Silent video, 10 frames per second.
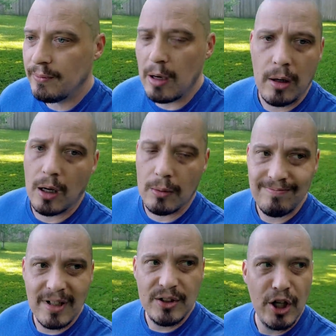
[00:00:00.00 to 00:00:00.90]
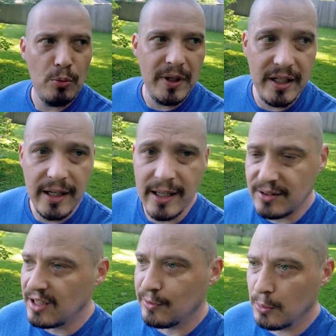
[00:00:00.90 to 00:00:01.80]
uh, uh, Adobe,
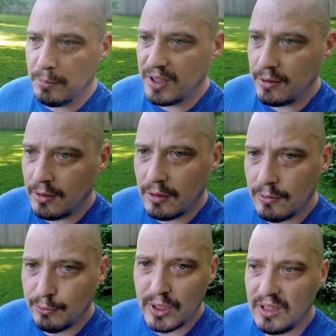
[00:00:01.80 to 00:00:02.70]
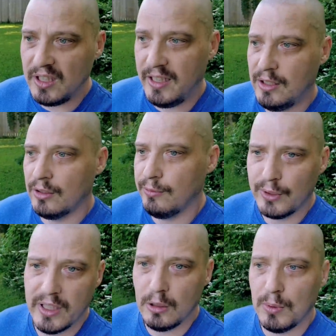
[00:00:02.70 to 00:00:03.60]
has never been friendly to
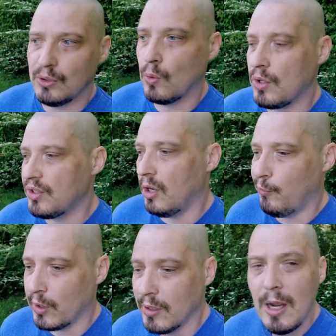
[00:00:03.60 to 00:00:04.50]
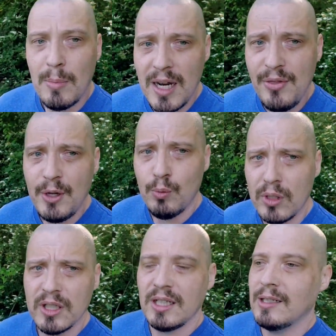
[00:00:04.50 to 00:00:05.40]
free and open source software. But I think
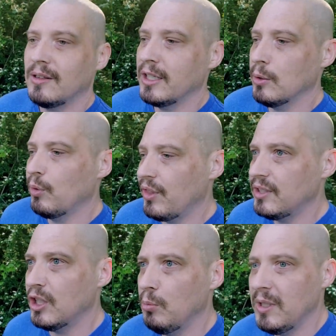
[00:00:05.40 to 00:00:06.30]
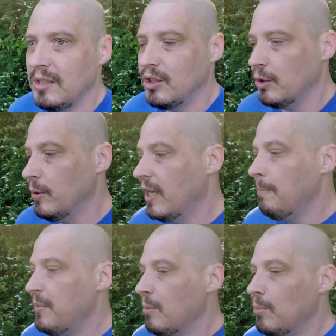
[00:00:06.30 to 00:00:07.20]
we're going to get there with Adobe too.
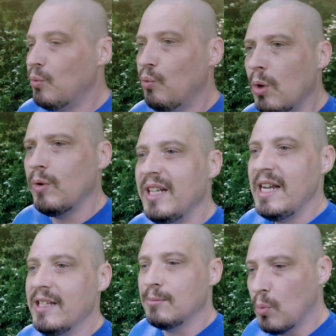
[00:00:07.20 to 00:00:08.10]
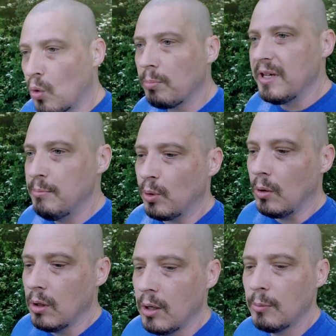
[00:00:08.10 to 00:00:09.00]
But what we need is more
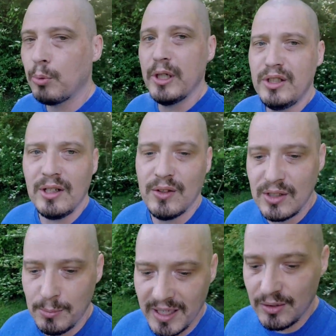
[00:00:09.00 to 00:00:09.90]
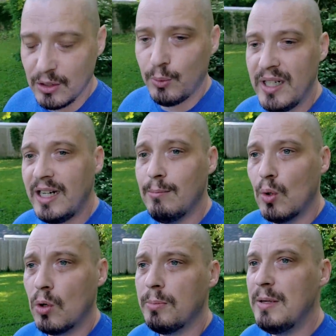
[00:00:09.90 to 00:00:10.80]
people preaching this message. We need
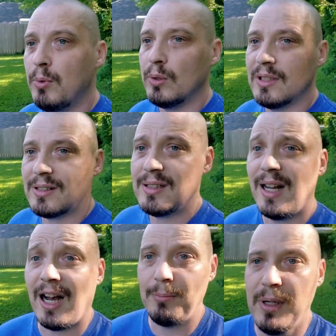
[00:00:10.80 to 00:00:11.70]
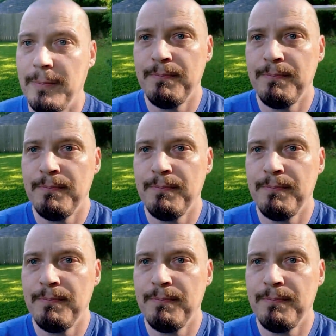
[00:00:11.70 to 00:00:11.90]
more people to stop